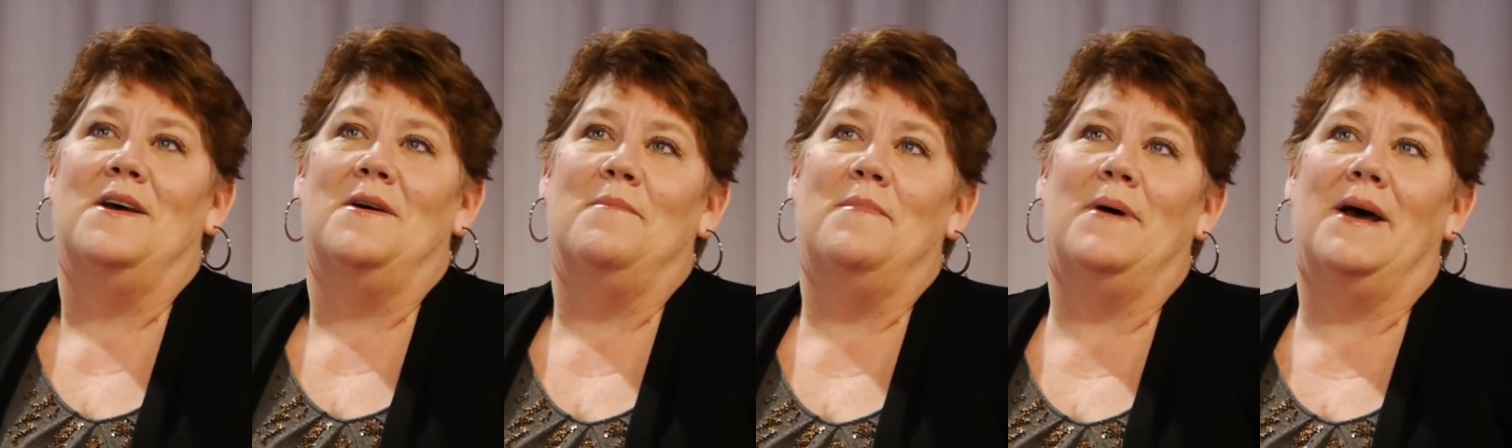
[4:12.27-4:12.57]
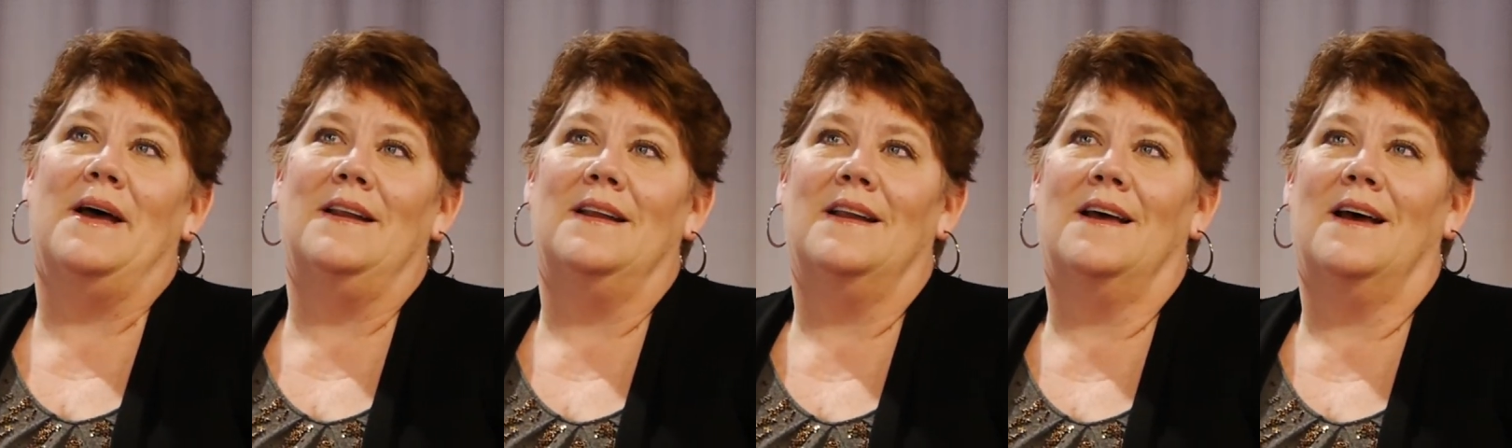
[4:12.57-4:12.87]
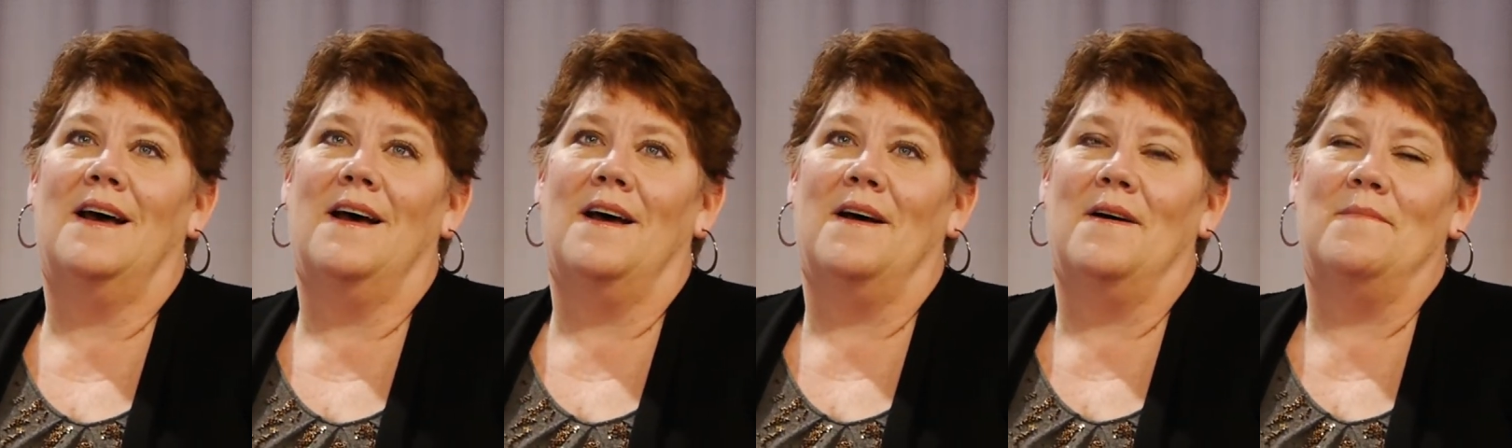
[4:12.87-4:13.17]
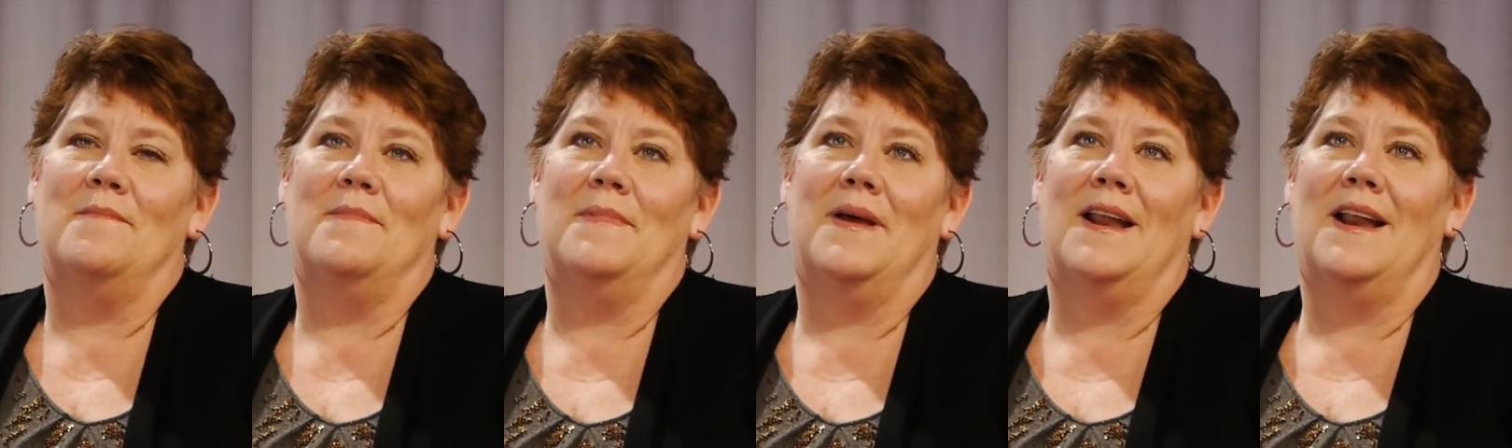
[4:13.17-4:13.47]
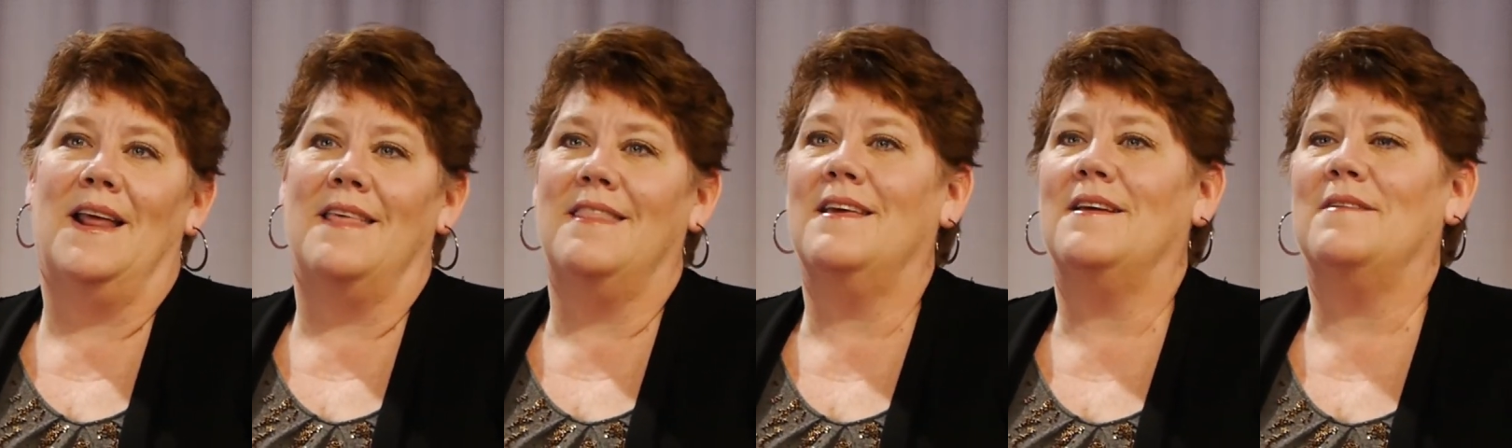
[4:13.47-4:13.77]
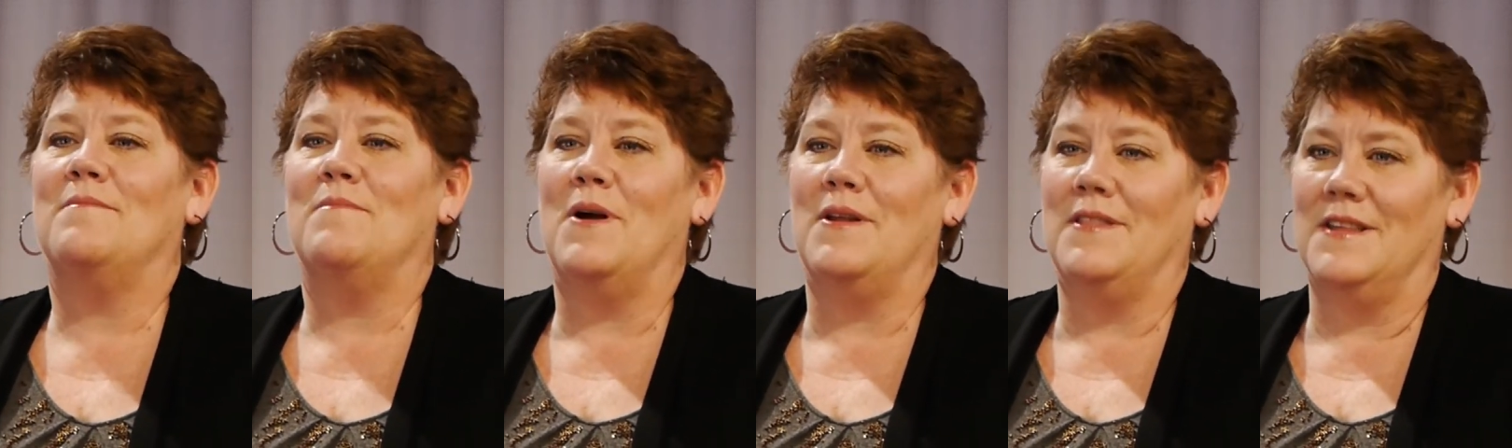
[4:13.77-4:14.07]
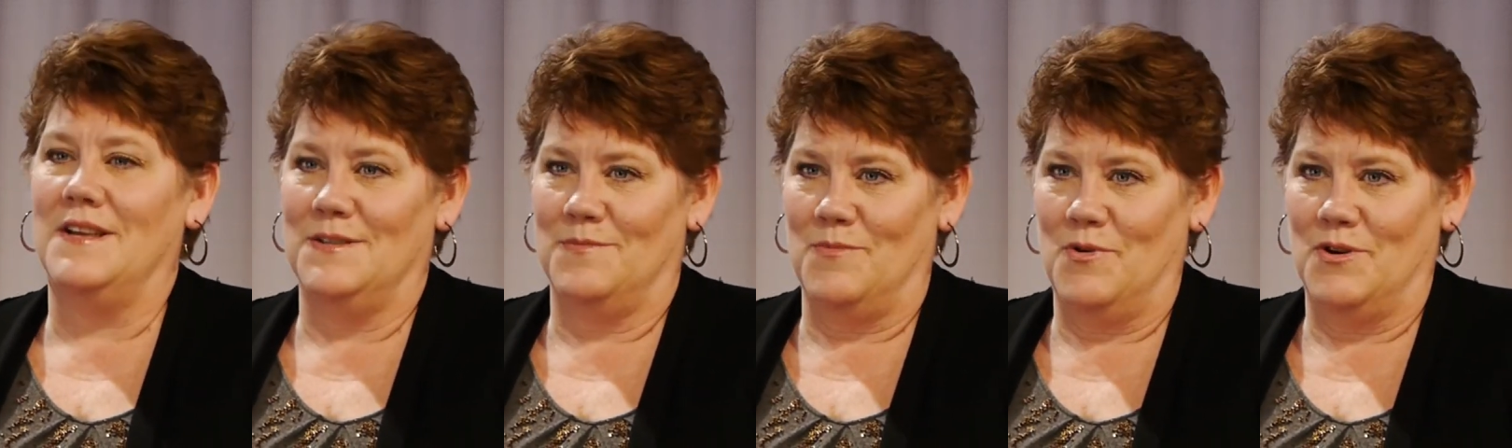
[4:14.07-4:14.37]
But, and I think Martha
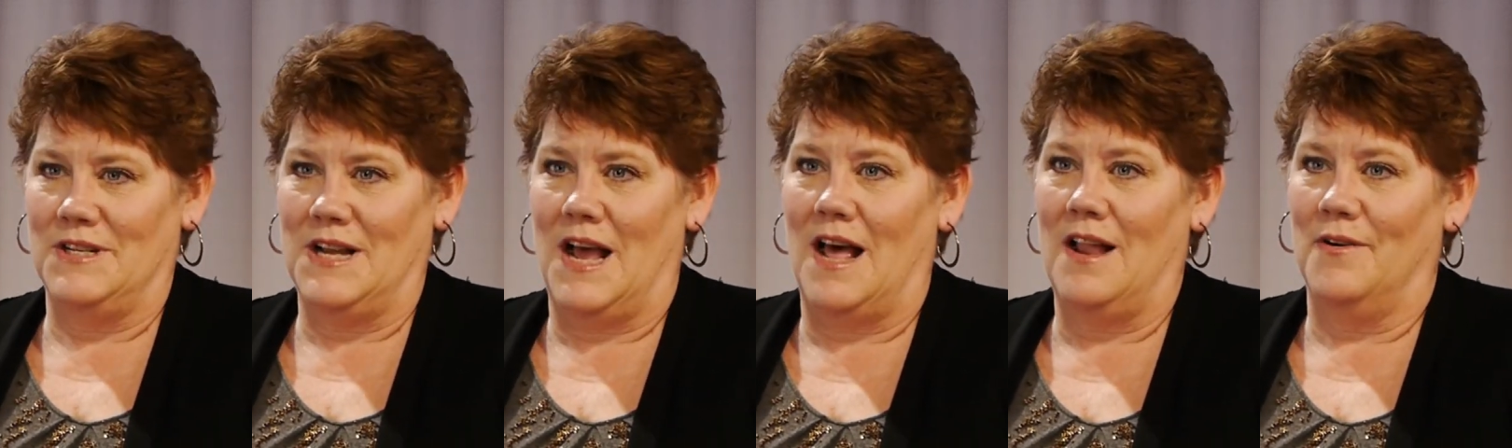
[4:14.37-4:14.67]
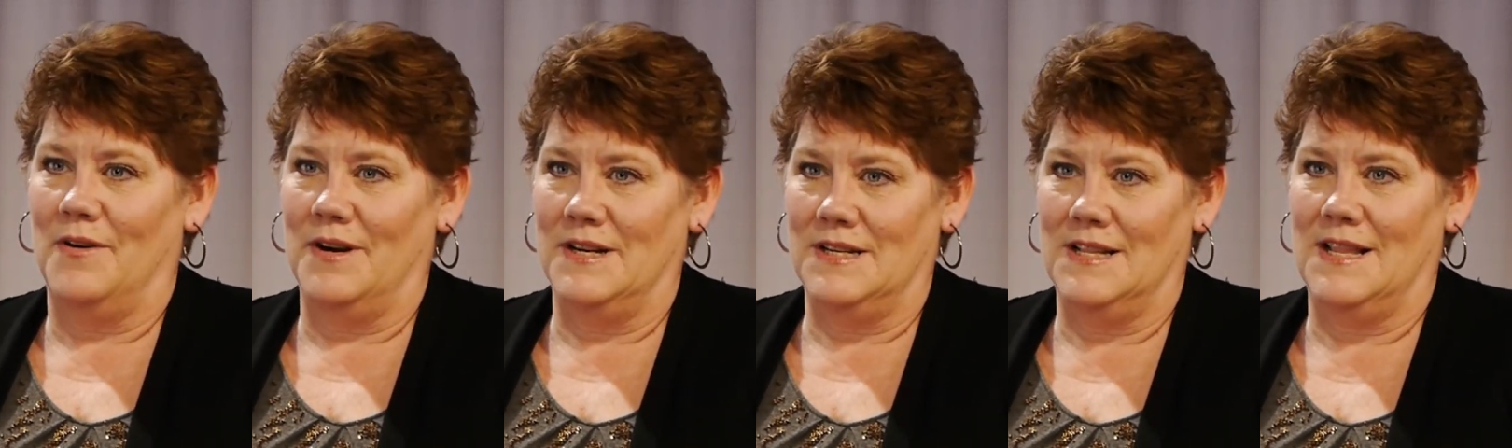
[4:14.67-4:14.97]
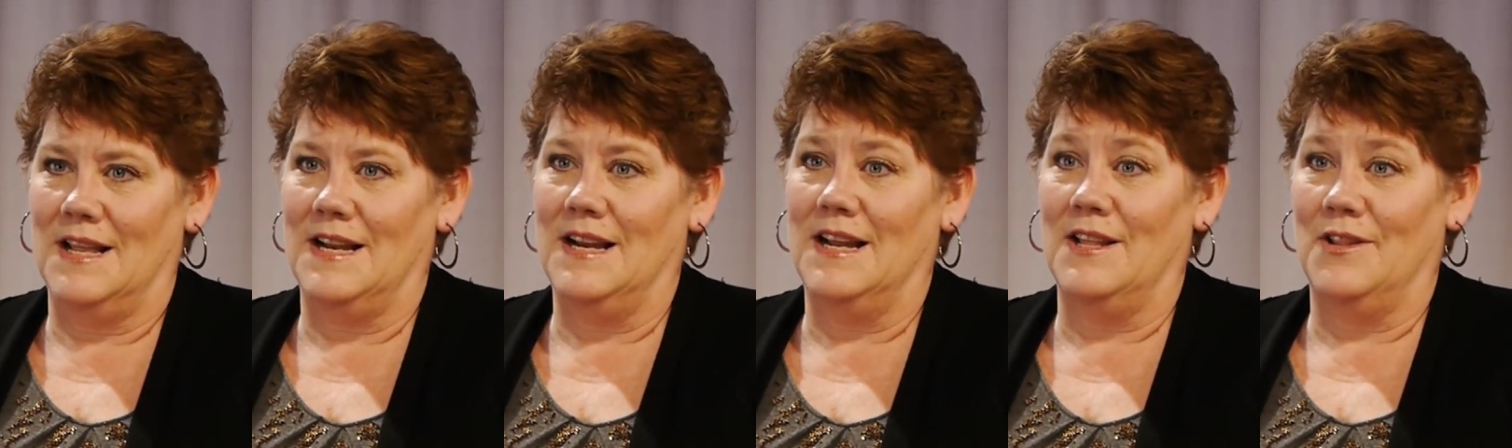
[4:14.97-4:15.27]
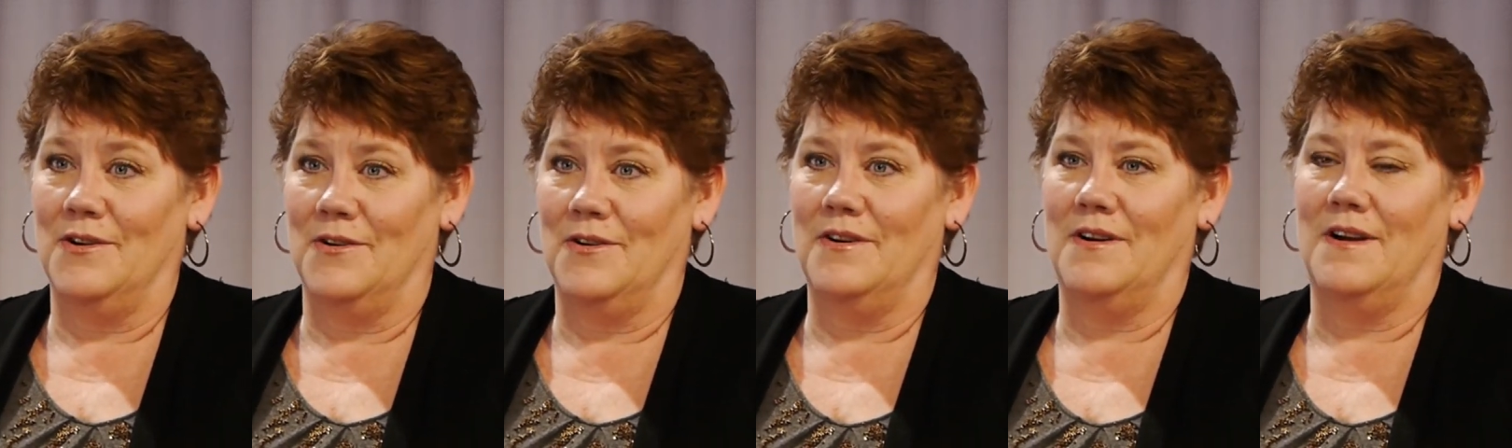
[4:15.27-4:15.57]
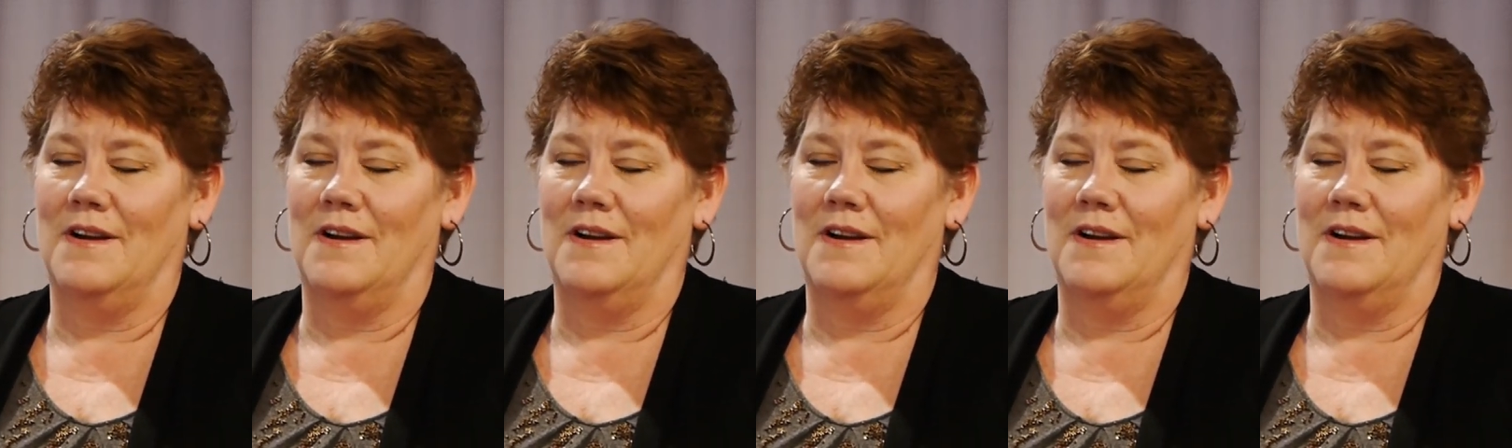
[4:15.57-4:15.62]
is more tolerant than either